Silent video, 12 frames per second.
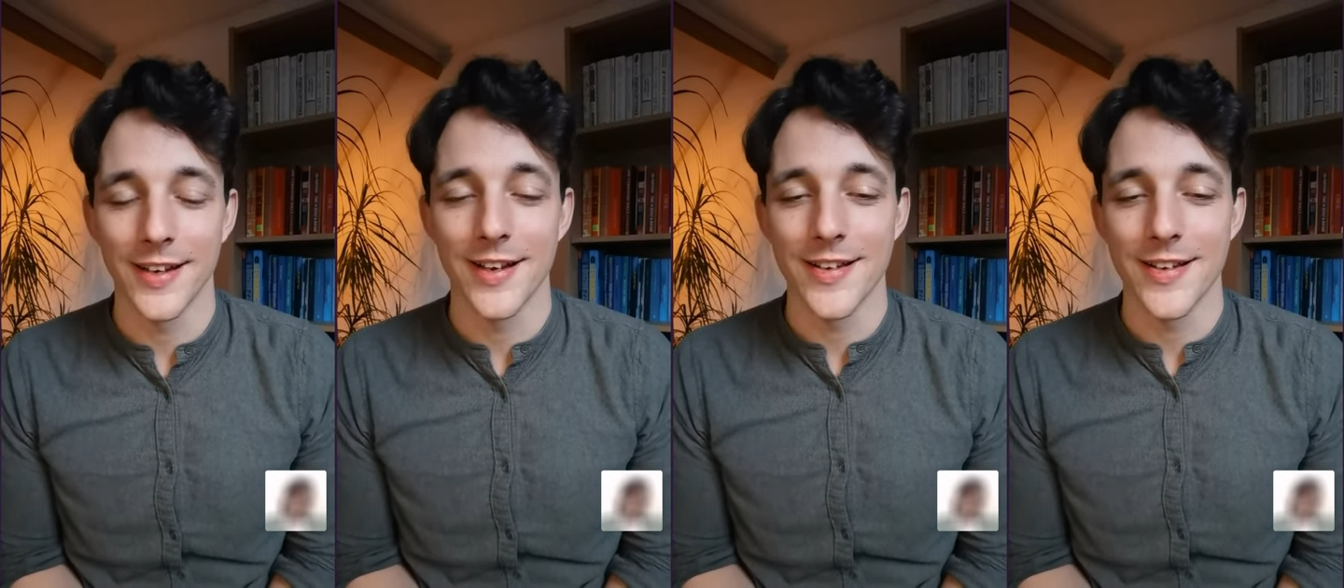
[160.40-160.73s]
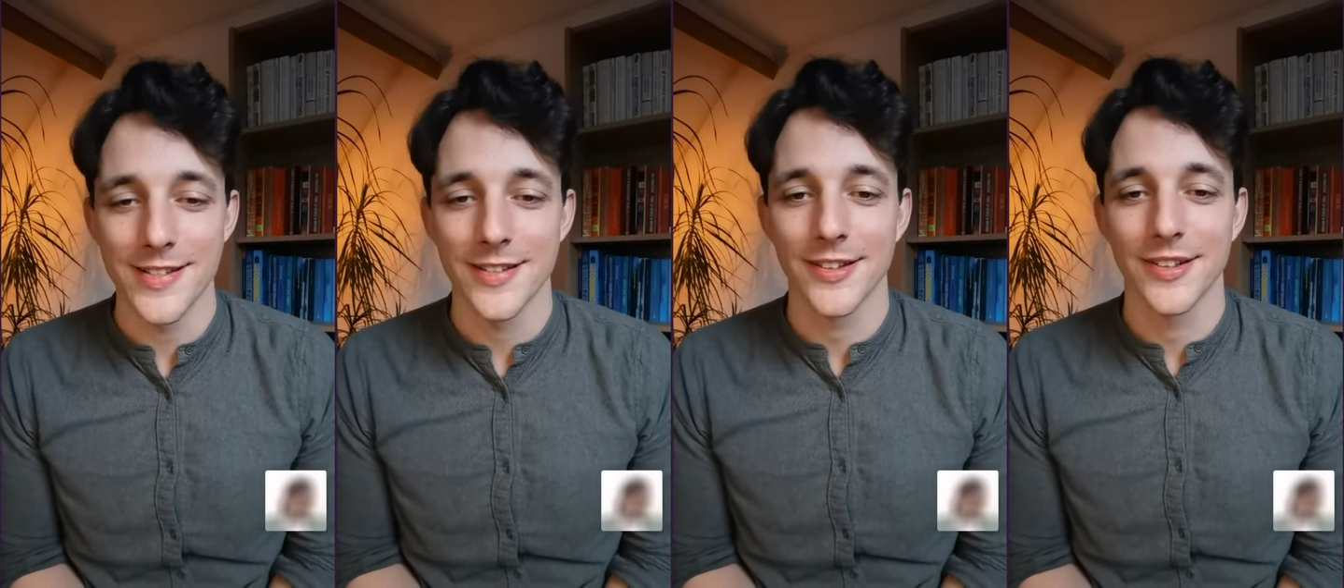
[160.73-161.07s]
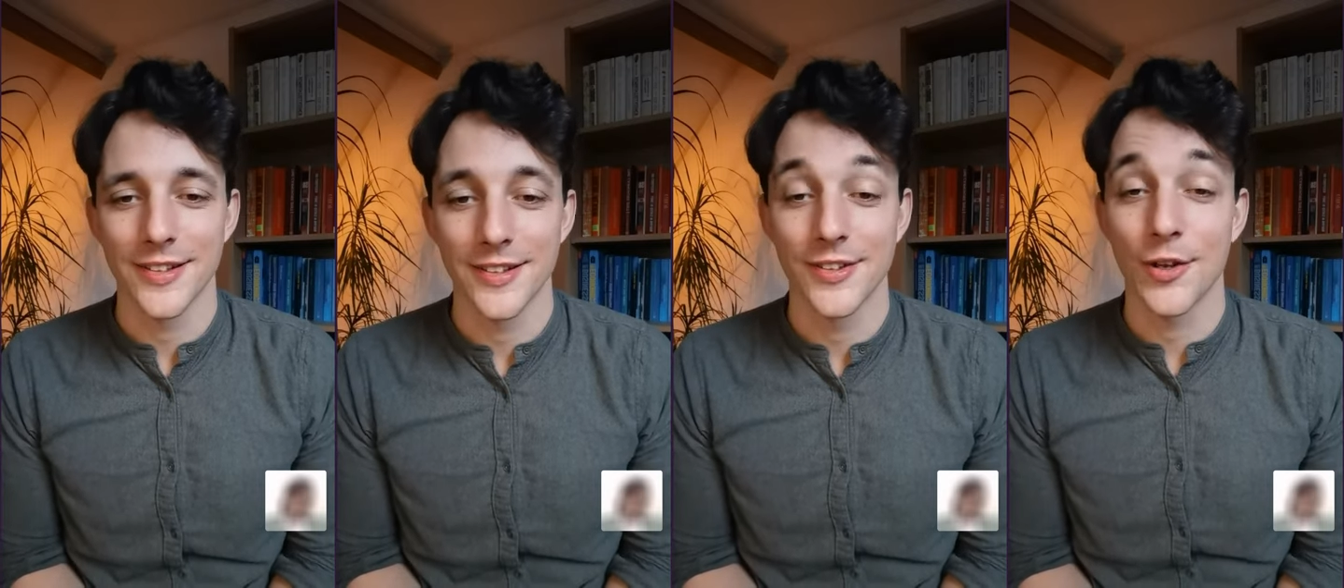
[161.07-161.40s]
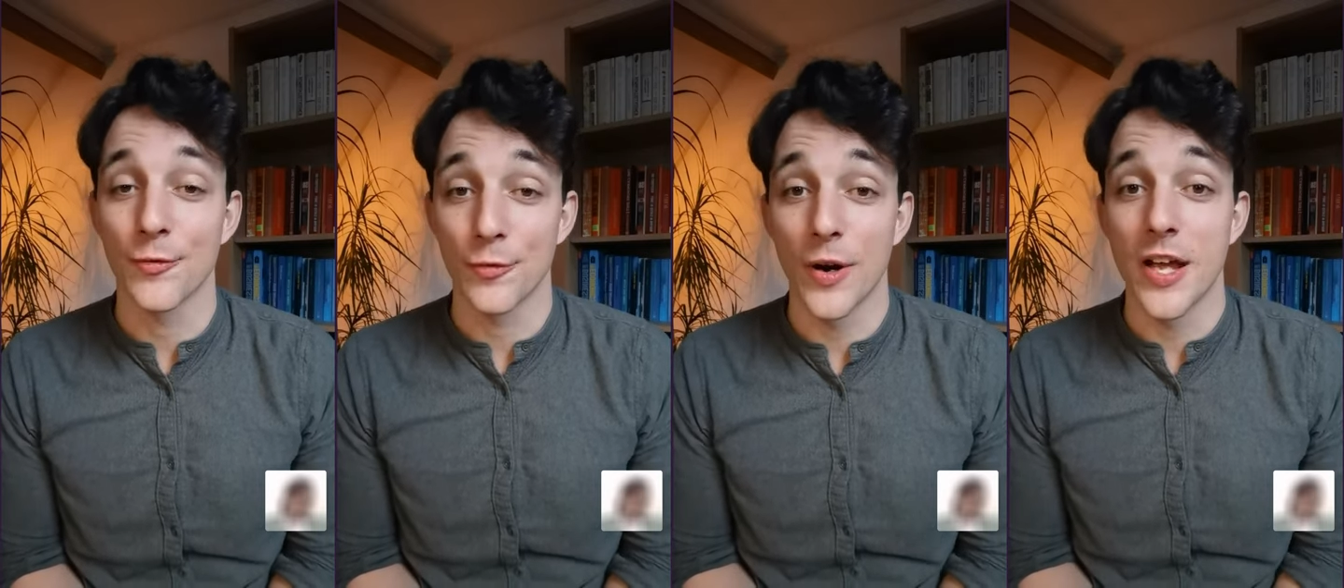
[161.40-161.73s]
yes. The
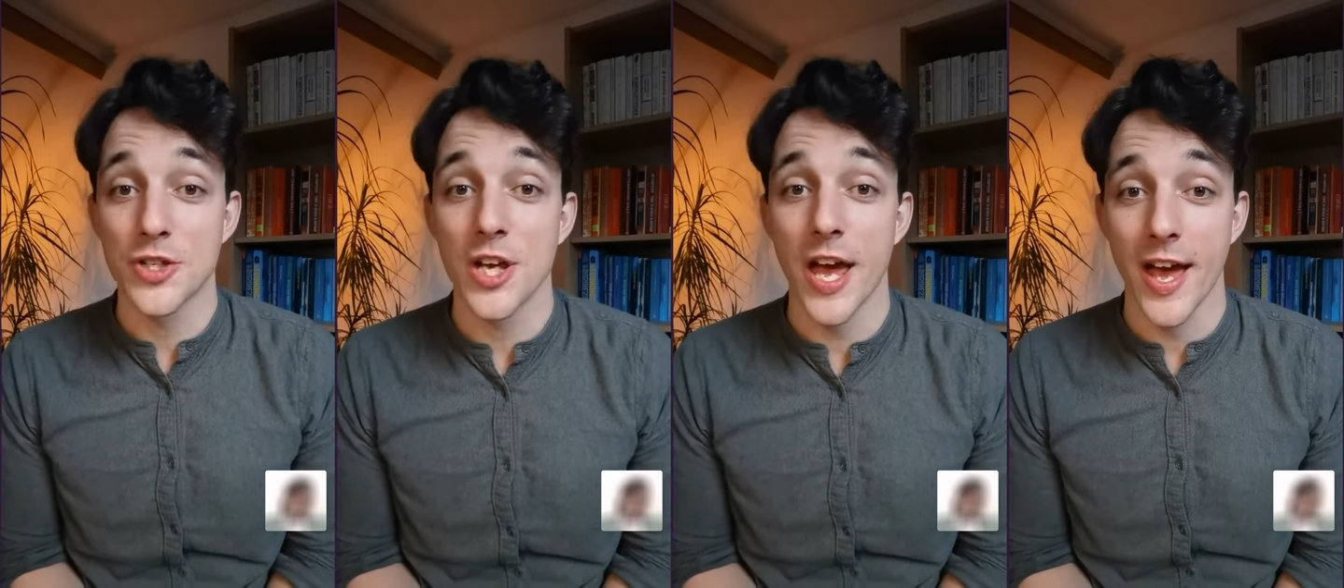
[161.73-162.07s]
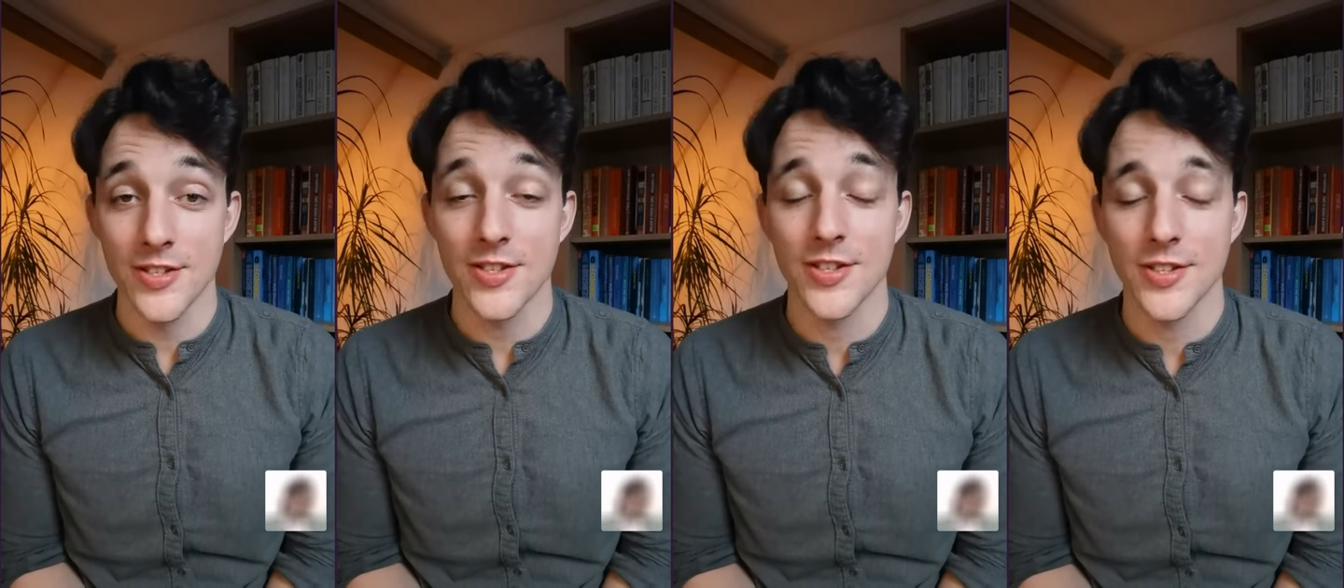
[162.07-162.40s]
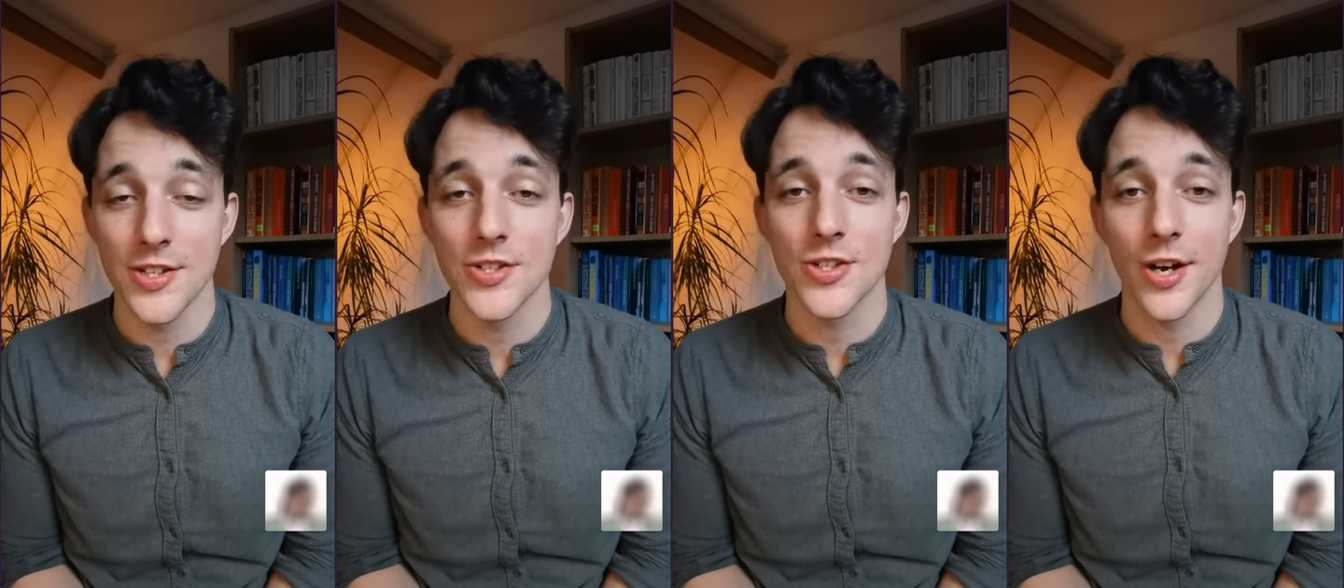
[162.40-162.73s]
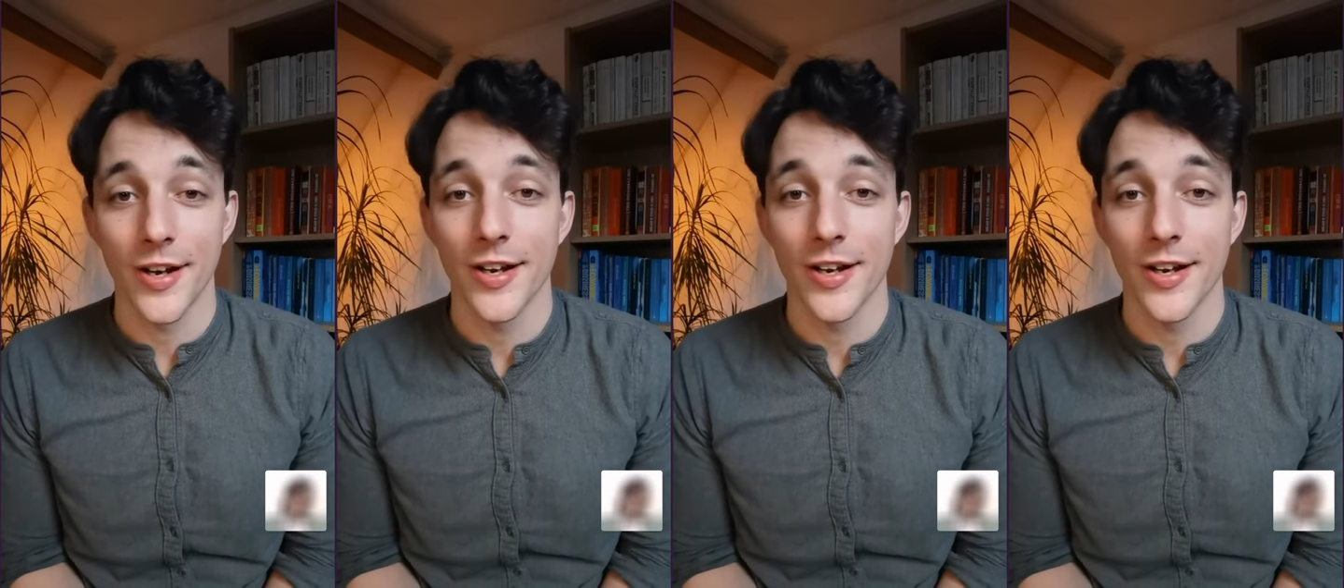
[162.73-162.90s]
French accent is